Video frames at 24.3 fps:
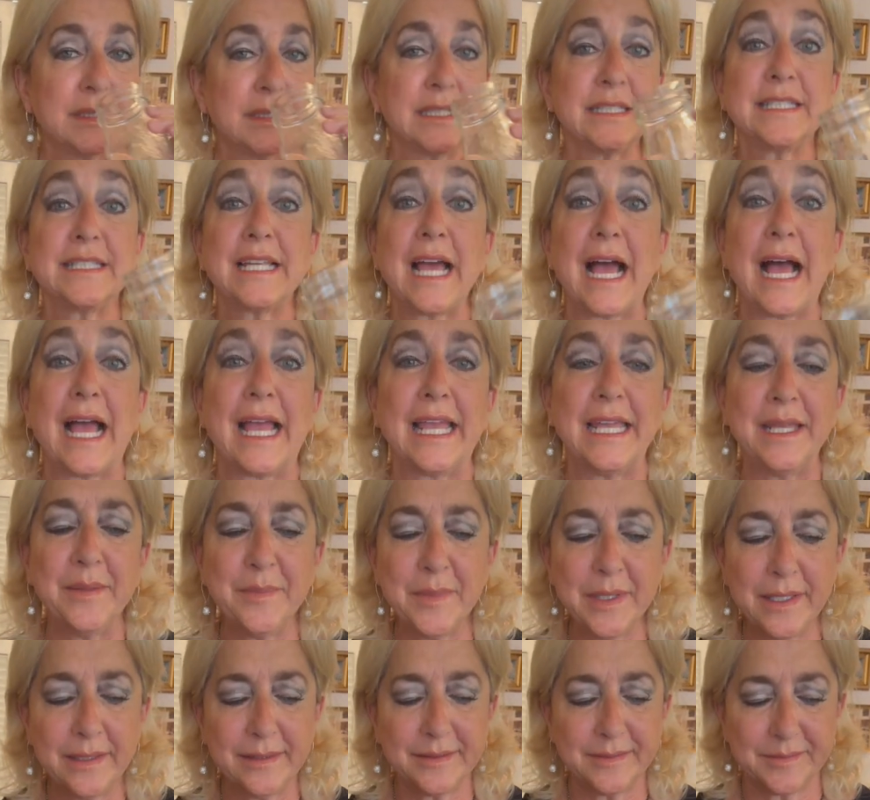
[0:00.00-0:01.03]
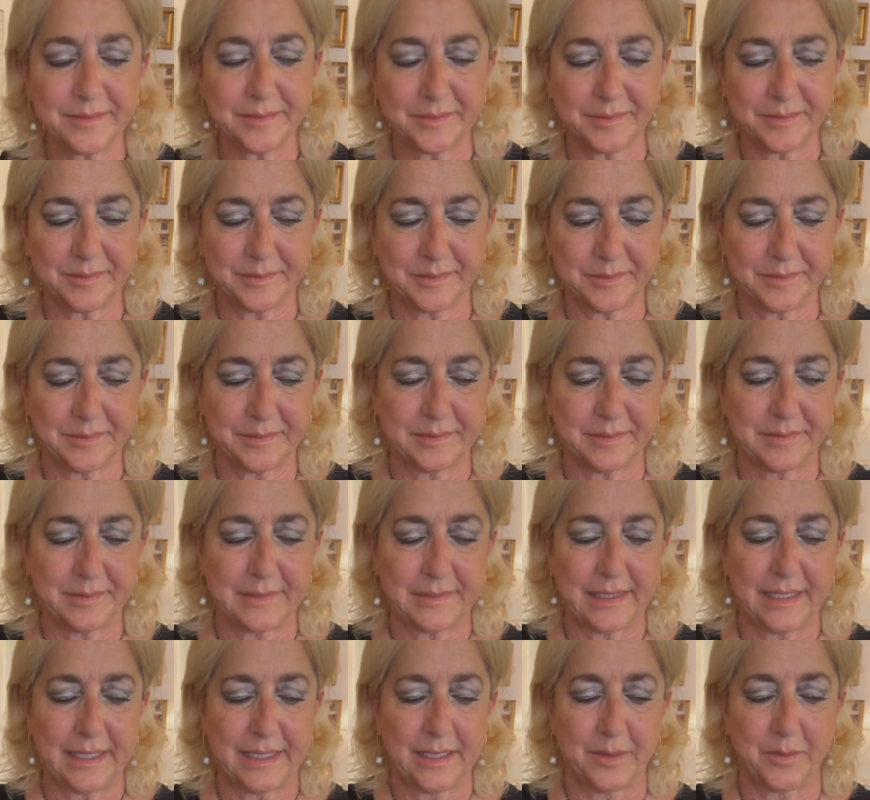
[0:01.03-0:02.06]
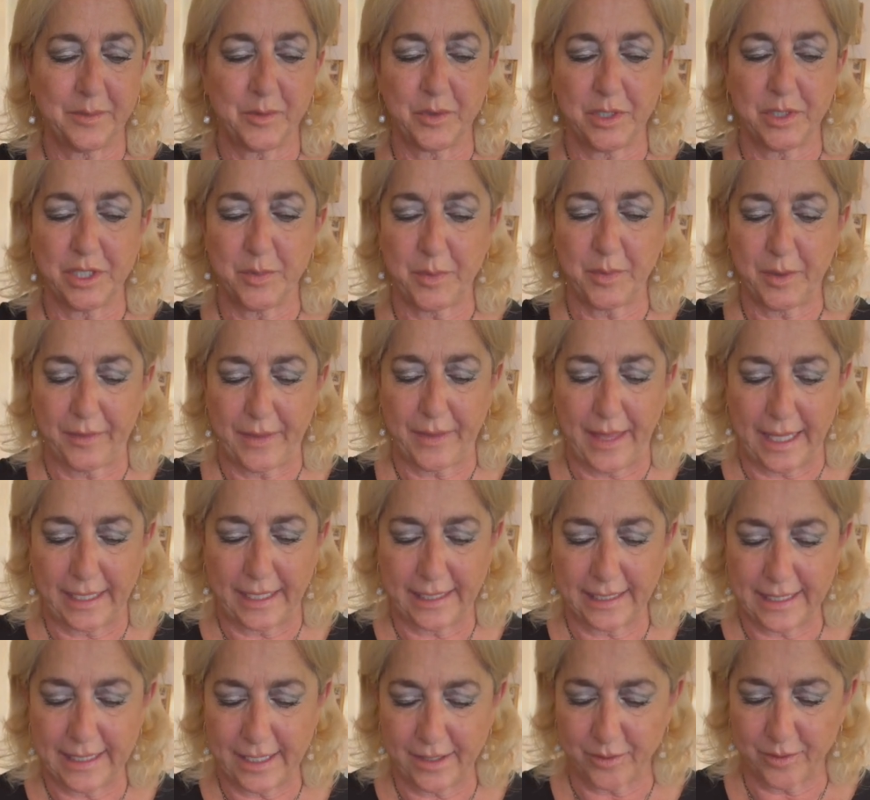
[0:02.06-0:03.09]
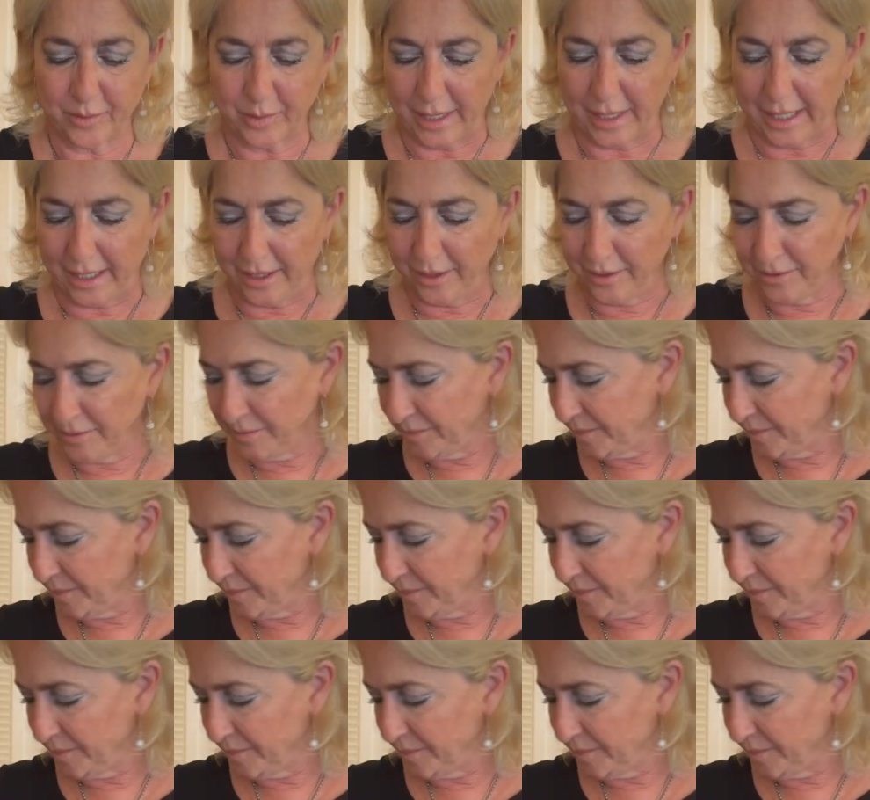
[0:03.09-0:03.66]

thyme. I'm going to put that in as well.